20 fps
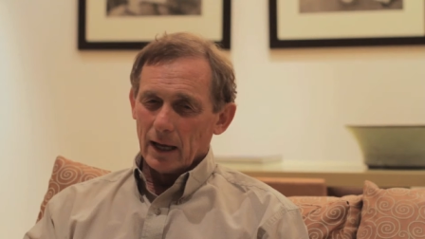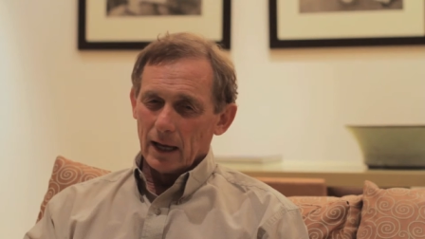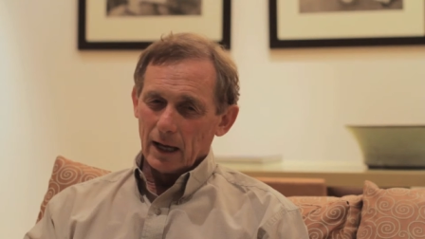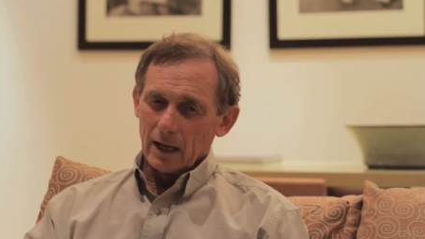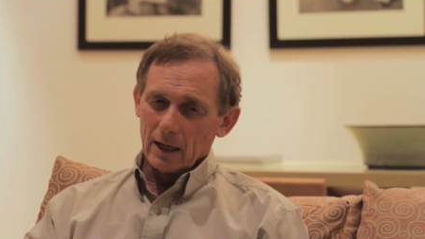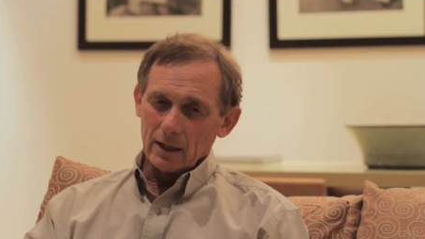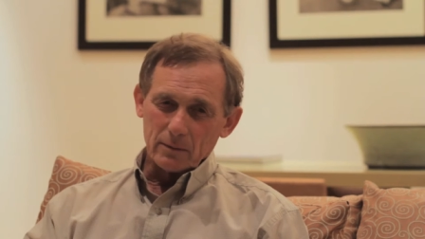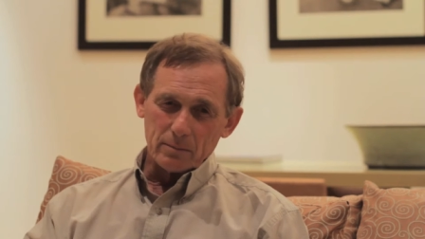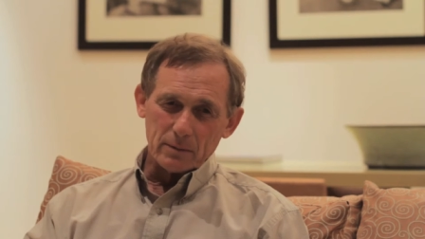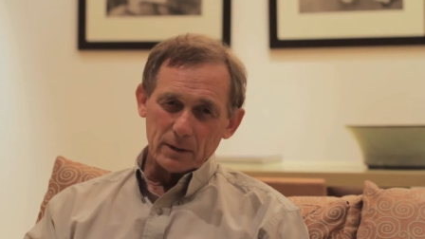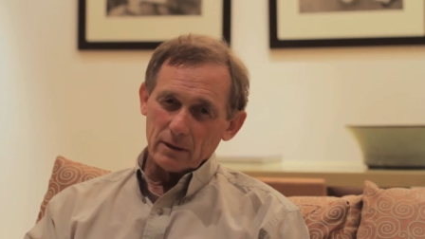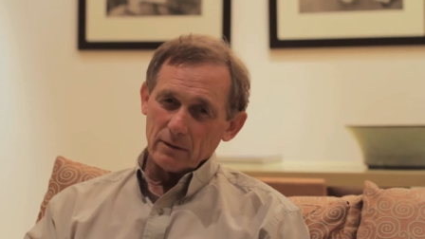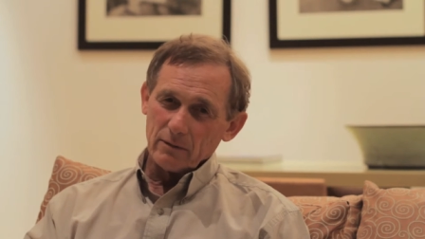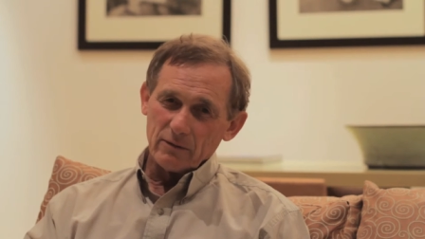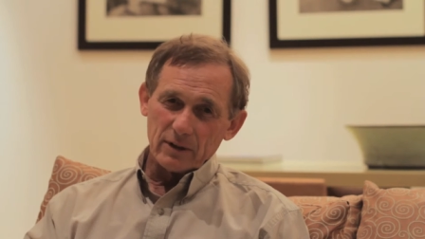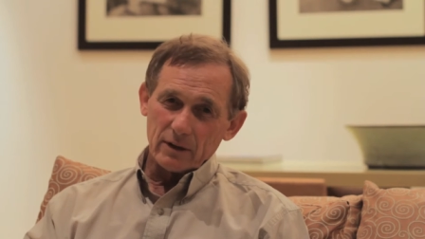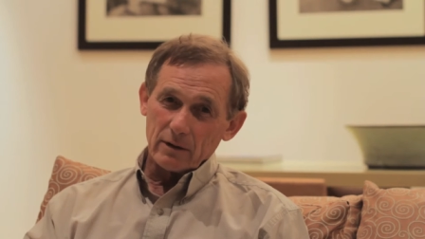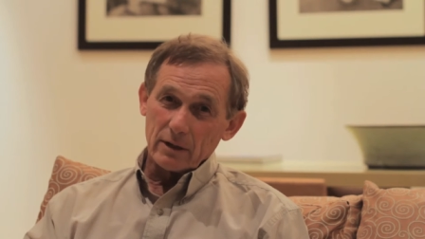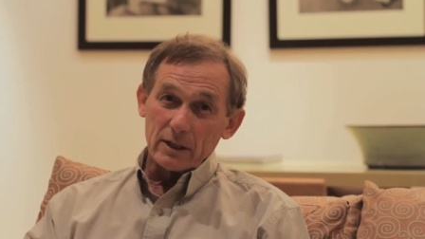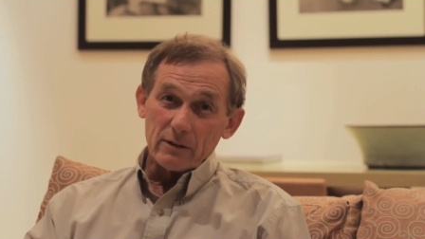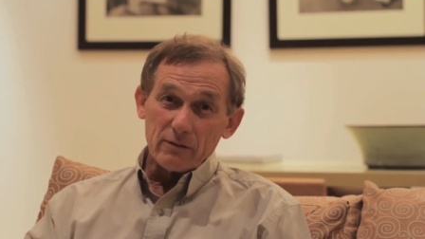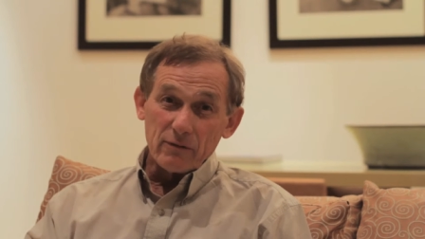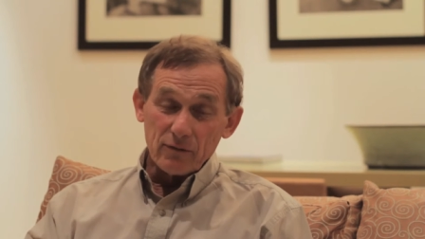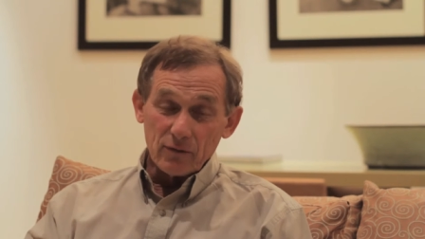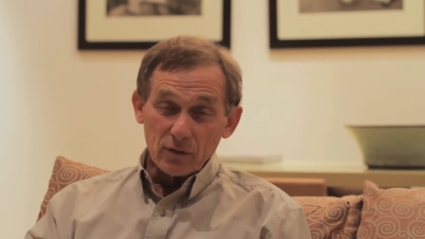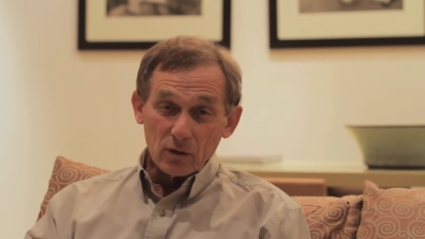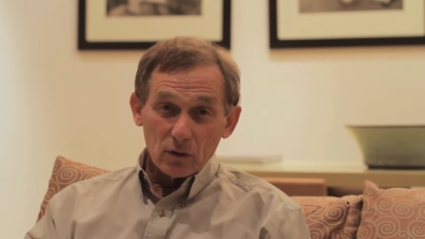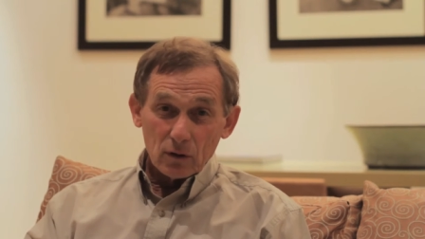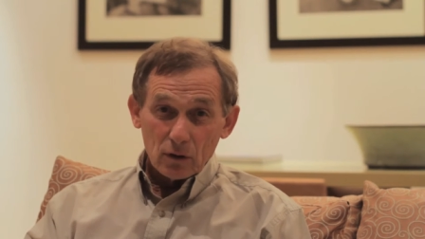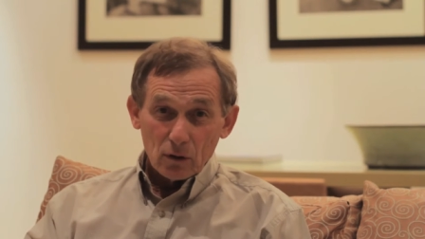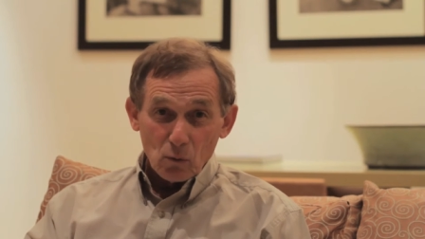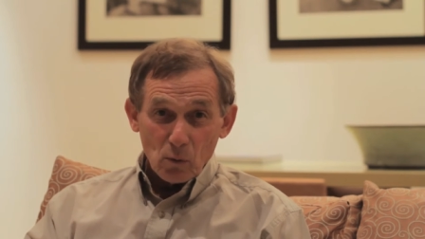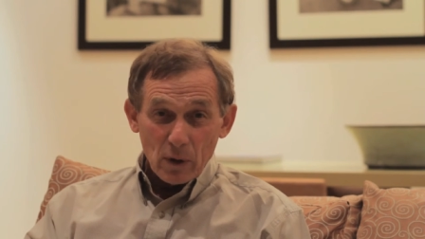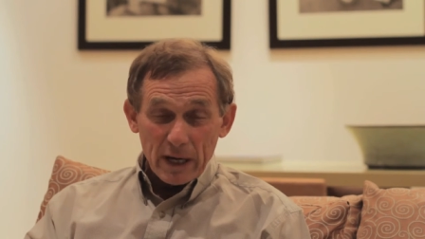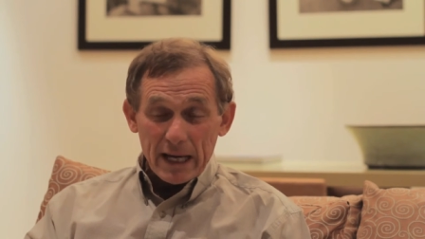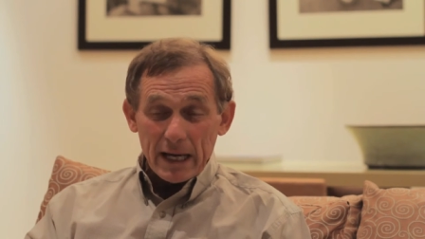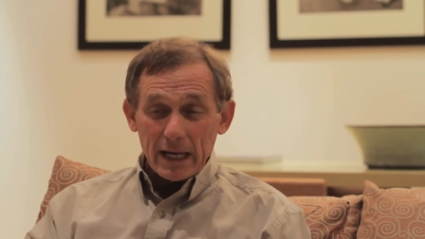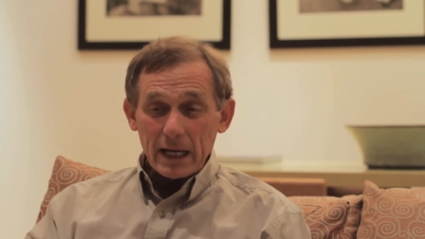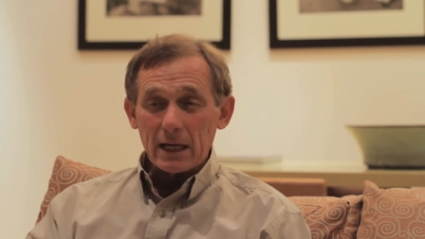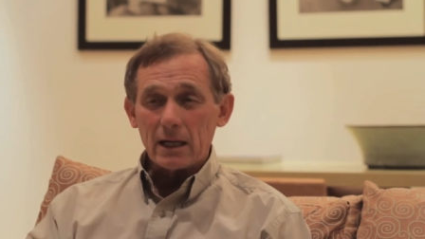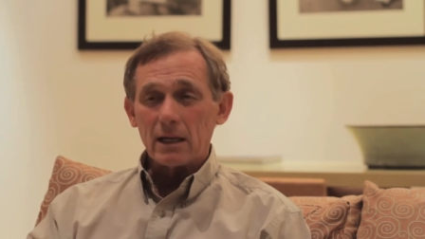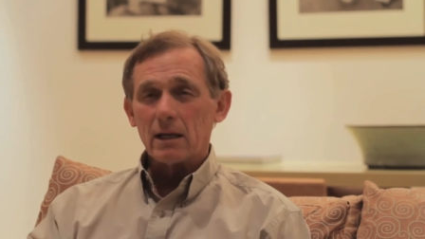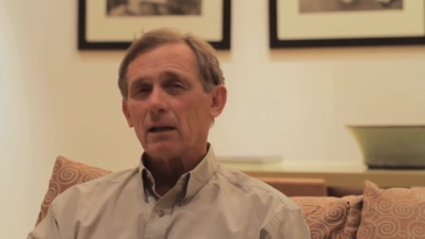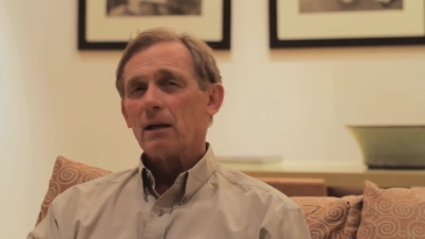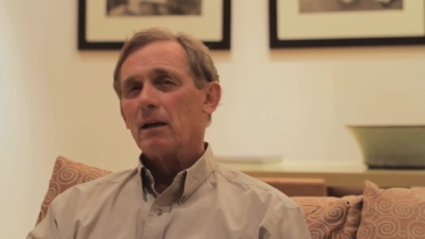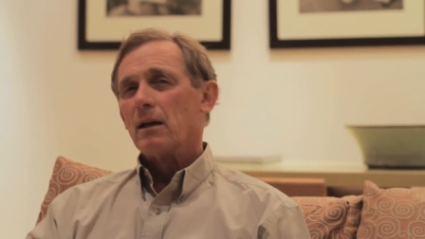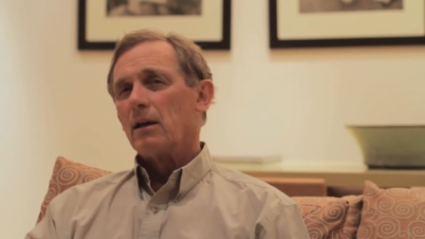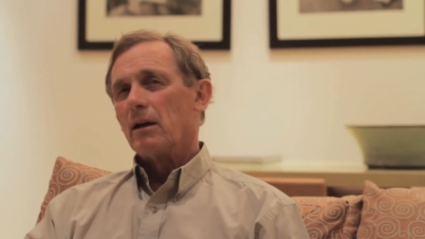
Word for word: Uh, it's been a very full week.